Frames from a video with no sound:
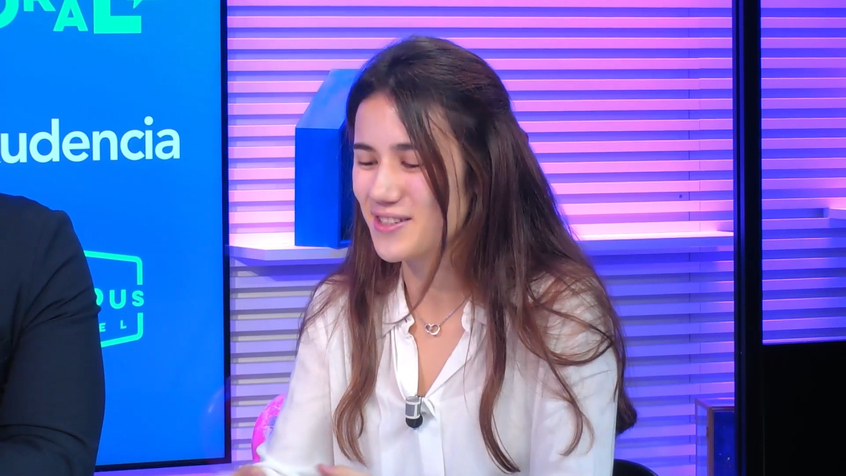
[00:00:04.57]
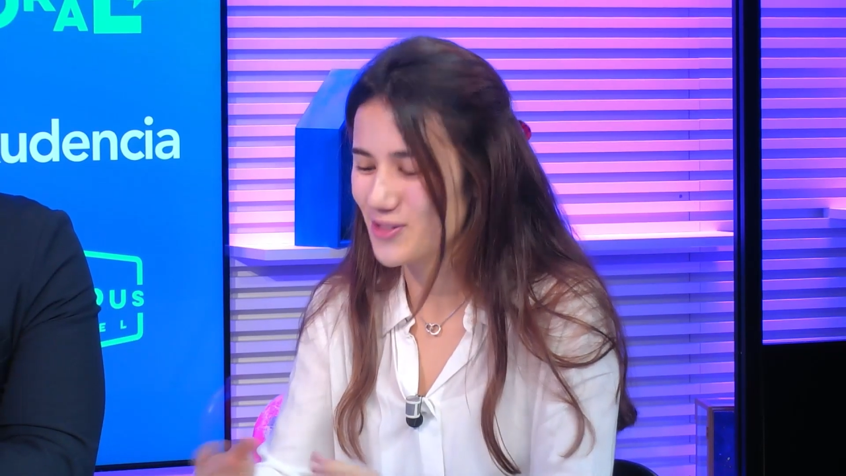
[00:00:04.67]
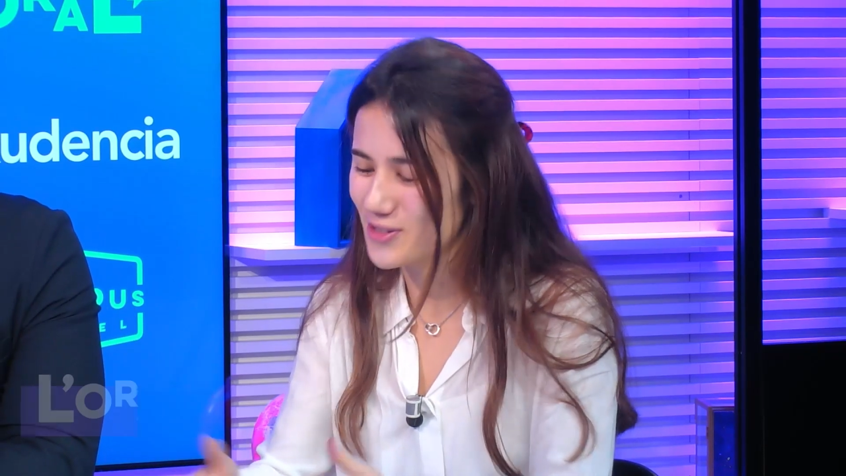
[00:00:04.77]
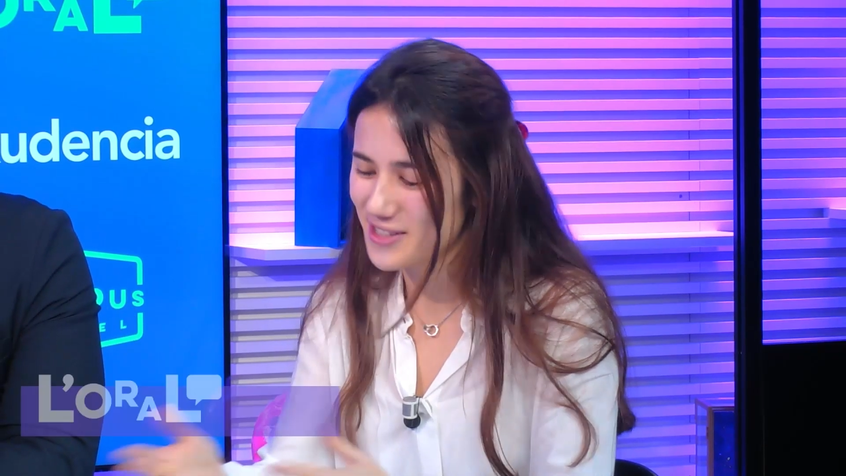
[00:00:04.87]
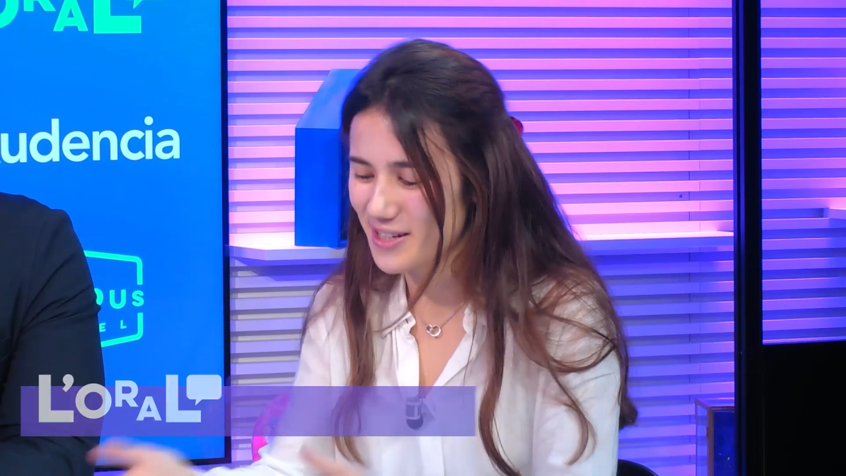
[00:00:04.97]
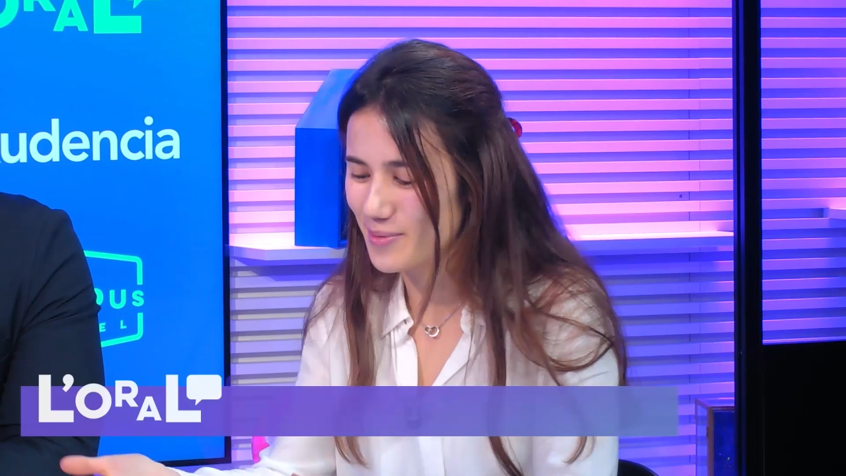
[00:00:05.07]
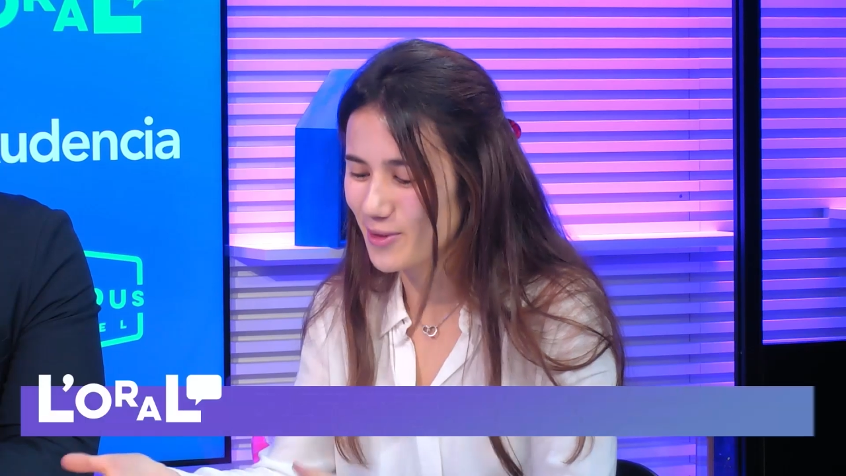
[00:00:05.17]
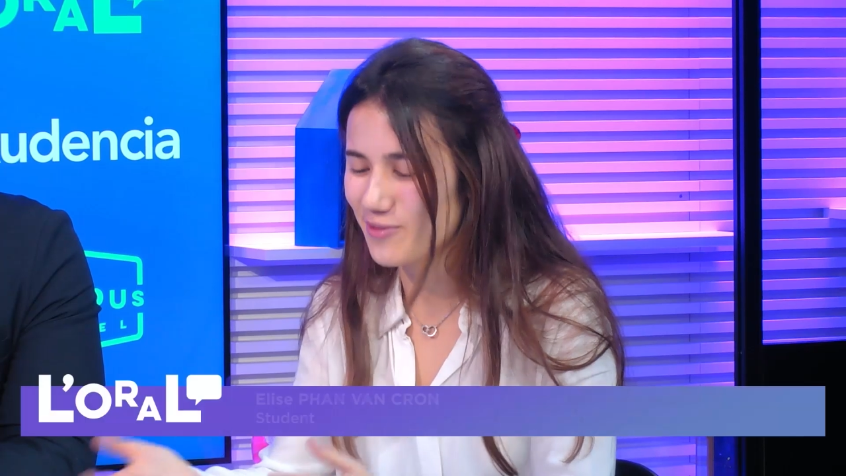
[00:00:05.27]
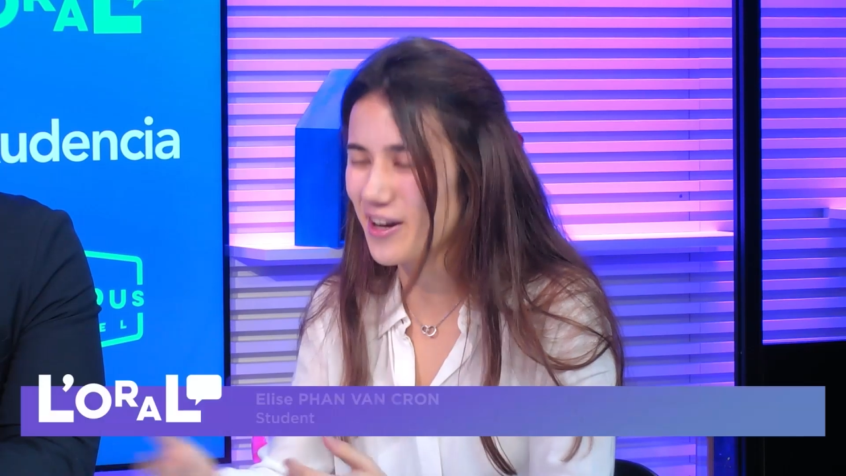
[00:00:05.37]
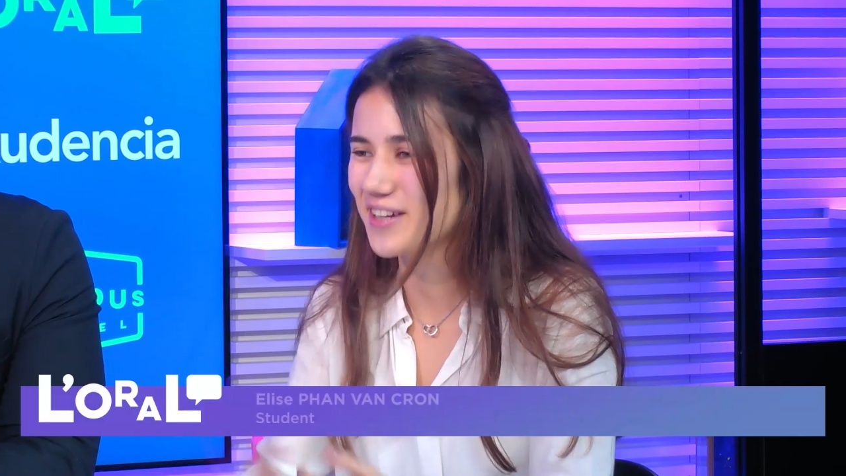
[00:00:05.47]

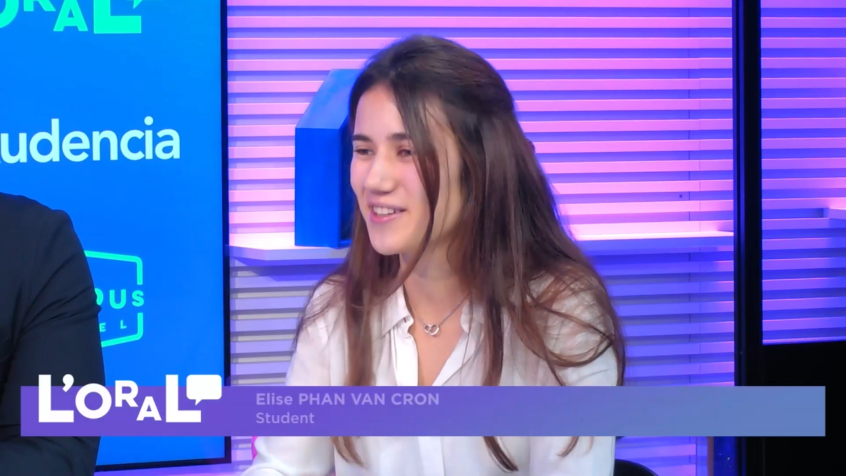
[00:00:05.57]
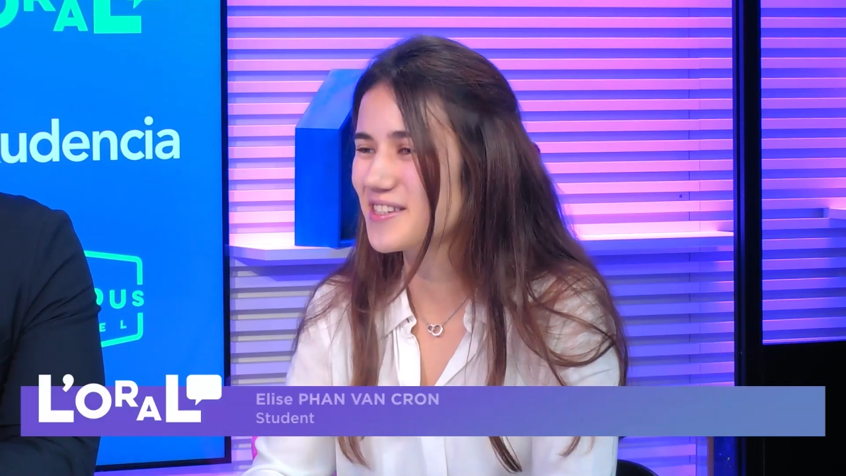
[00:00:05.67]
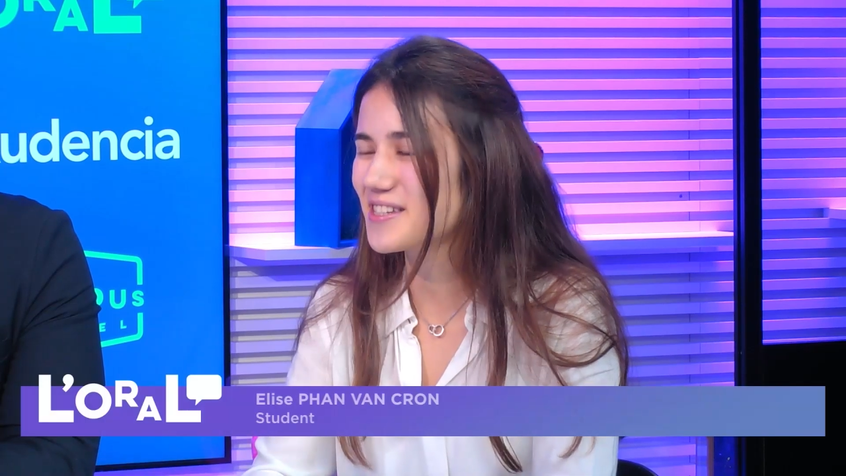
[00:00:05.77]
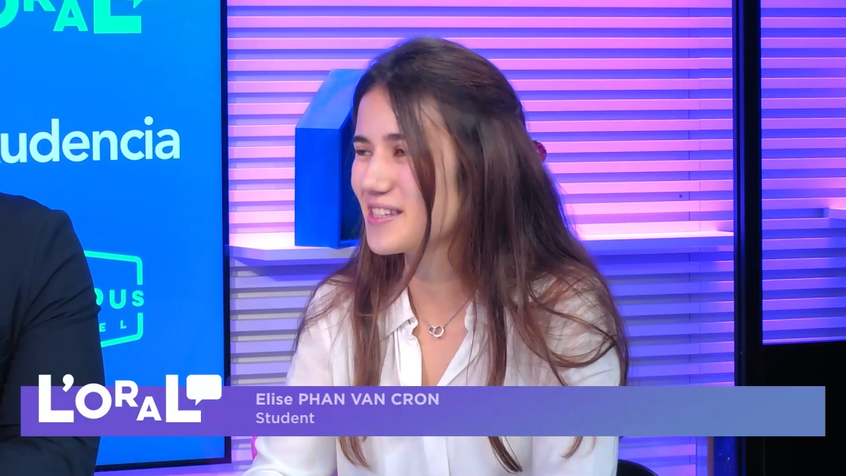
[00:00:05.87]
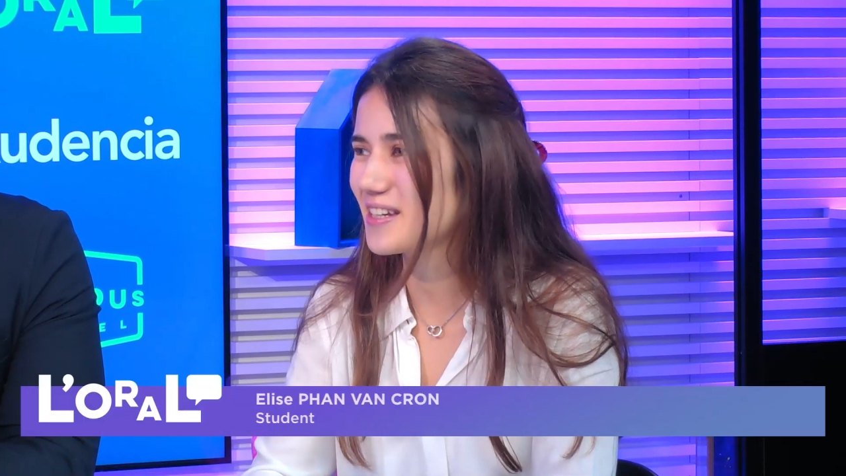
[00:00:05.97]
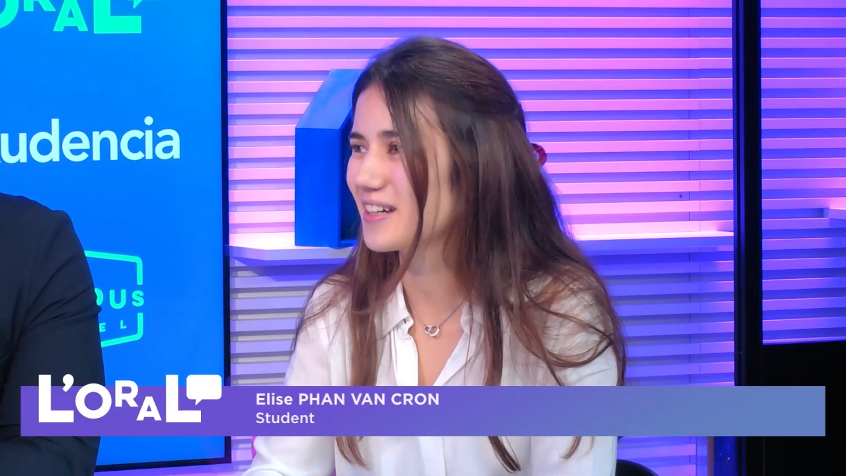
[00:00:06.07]
sustainable finance,